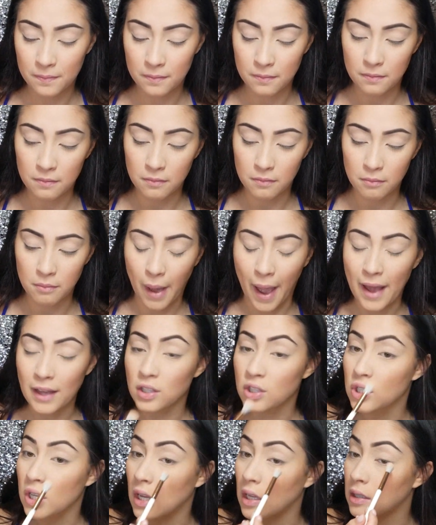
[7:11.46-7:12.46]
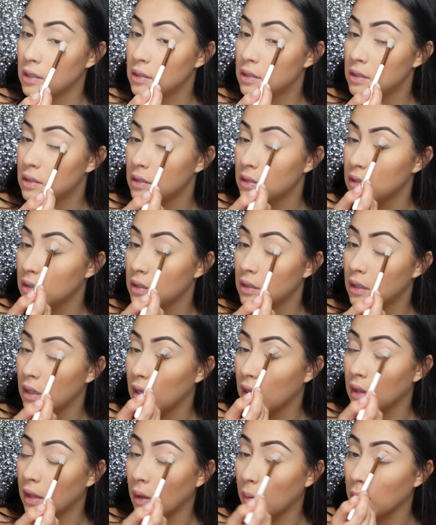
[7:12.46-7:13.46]
matte shades,
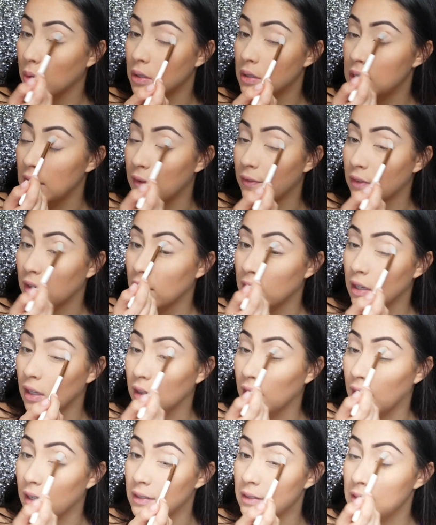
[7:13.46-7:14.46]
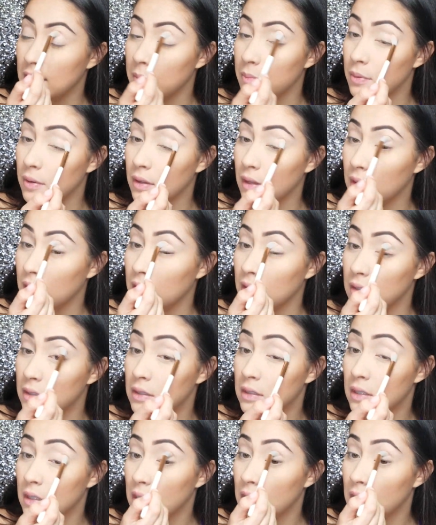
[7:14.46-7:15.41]
and they were definitely a lot deeper than this.